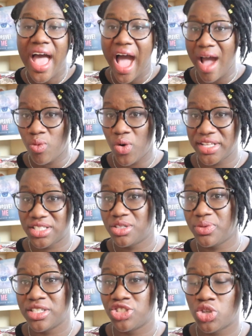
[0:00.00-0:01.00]
I want
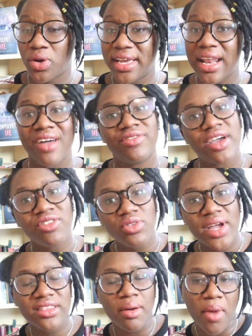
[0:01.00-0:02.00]
to enjoy it. I've never
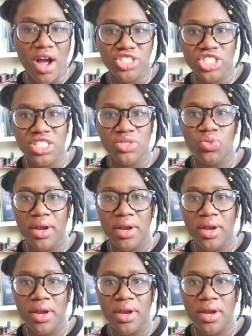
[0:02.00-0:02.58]
read The Martian.